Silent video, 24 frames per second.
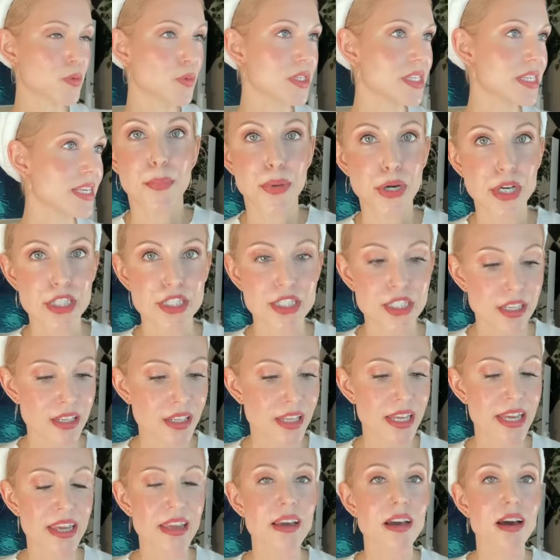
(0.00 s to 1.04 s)
Was
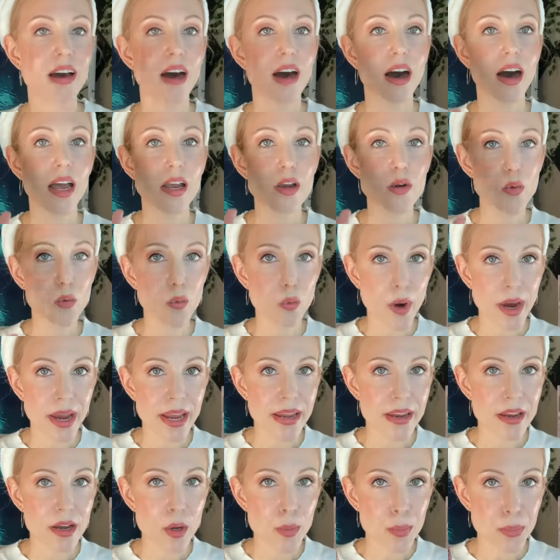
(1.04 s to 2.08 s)
personally, I
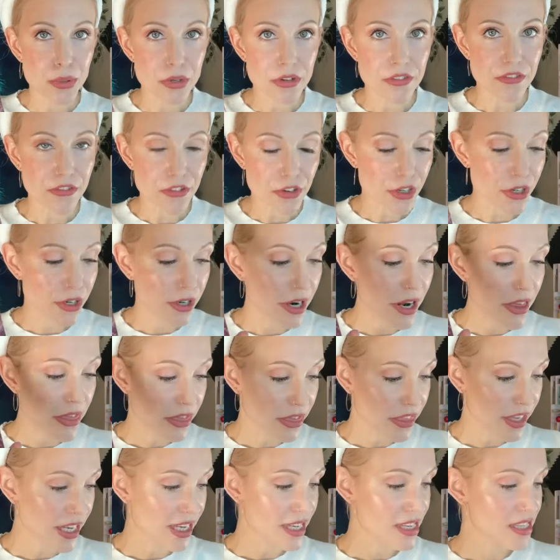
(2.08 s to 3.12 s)
way prefer
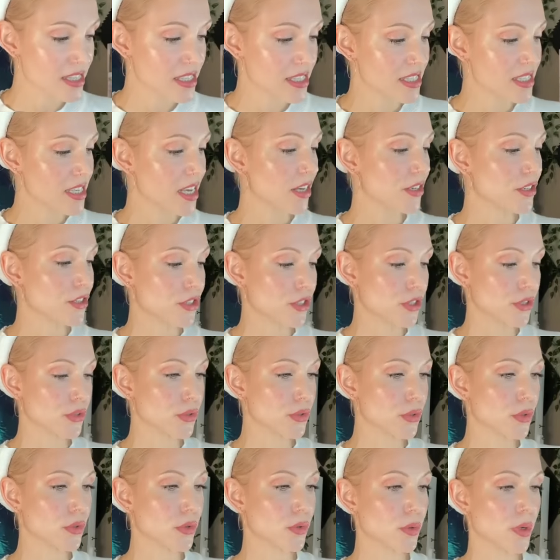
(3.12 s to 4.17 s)
this
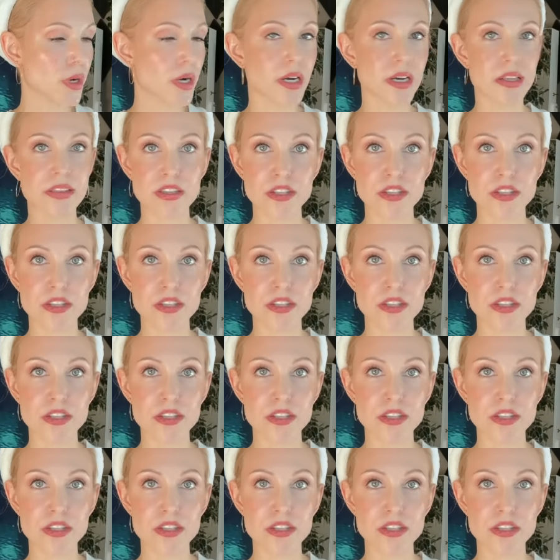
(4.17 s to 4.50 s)
to uh,